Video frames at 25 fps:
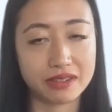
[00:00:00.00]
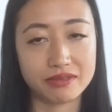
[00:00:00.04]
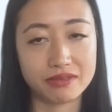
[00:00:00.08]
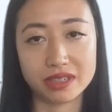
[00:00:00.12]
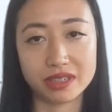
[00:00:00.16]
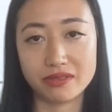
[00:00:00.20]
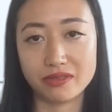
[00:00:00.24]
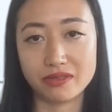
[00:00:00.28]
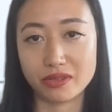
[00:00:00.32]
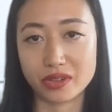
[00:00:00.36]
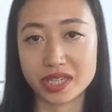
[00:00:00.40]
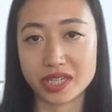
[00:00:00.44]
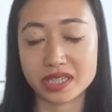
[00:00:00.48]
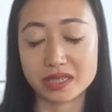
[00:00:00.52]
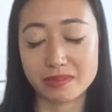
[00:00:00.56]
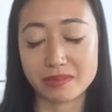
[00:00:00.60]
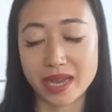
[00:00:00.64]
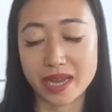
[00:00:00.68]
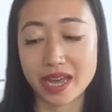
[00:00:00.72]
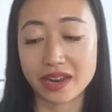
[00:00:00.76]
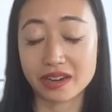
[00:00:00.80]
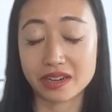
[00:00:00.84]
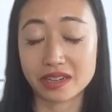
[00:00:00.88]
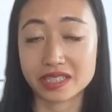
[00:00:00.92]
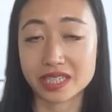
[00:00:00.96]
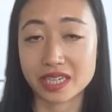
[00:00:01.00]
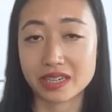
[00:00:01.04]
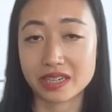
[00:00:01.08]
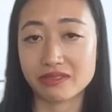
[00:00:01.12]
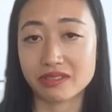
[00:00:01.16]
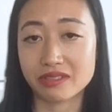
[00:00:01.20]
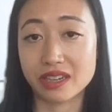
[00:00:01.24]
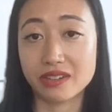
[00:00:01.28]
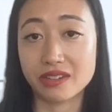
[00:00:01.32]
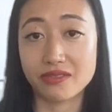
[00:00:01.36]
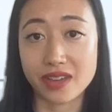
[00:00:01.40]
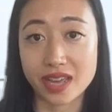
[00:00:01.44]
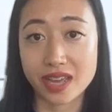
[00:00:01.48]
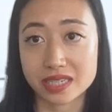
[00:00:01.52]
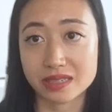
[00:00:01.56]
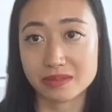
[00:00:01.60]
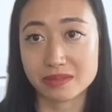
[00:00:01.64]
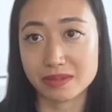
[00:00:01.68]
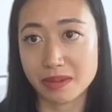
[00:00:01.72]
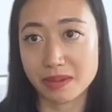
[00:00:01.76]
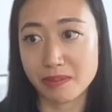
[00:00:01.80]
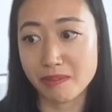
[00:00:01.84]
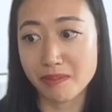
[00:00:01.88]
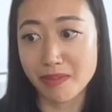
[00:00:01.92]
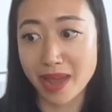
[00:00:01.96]
every voice matters, every
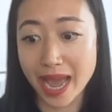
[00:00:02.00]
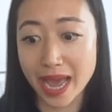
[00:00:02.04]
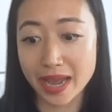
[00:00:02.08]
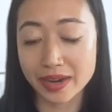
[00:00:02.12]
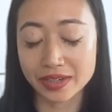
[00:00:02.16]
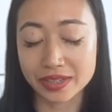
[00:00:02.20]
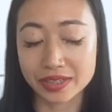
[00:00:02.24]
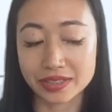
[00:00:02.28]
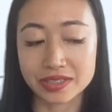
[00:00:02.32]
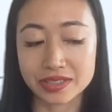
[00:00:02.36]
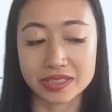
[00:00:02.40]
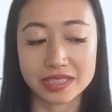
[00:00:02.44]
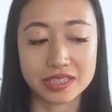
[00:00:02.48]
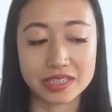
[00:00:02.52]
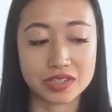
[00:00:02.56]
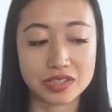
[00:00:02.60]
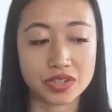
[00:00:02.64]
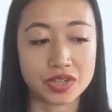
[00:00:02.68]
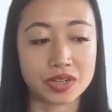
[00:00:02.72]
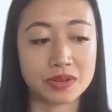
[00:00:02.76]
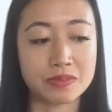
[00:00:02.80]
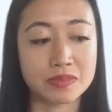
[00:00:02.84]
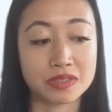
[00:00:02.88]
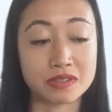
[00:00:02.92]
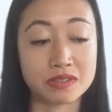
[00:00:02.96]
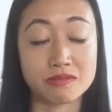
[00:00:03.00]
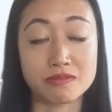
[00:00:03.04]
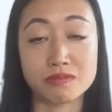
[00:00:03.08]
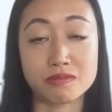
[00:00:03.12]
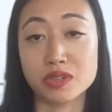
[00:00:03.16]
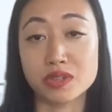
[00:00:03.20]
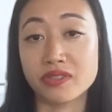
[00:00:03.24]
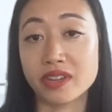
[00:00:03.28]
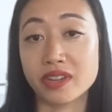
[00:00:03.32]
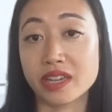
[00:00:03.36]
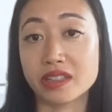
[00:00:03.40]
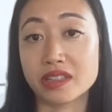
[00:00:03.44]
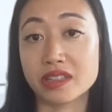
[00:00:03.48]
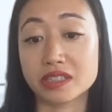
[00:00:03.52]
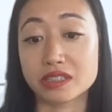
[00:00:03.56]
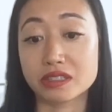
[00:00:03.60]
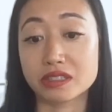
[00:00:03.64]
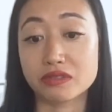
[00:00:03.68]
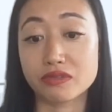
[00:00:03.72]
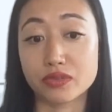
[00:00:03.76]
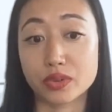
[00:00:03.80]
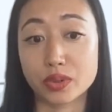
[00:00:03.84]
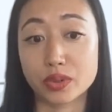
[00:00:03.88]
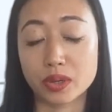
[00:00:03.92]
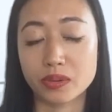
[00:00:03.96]
investment matters in terms of moving
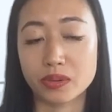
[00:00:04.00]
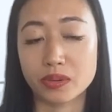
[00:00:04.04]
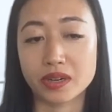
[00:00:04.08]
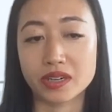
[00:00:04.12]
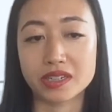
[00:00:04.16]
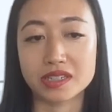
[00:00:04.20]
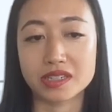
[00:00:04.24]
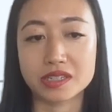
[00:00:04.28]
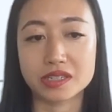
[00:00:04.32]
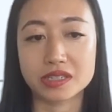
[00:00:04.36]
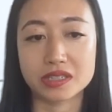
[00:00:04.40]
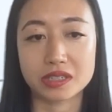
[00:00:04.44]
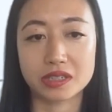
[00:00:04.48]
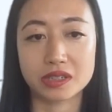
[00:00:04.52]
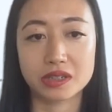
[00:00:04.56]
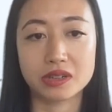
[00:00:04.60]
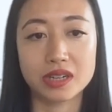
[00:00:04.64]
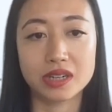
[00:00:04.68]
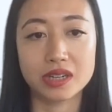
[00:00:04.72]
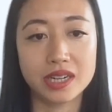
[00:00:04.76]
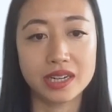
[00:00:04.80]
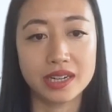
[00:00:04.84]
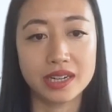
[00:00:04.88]
things forward. And so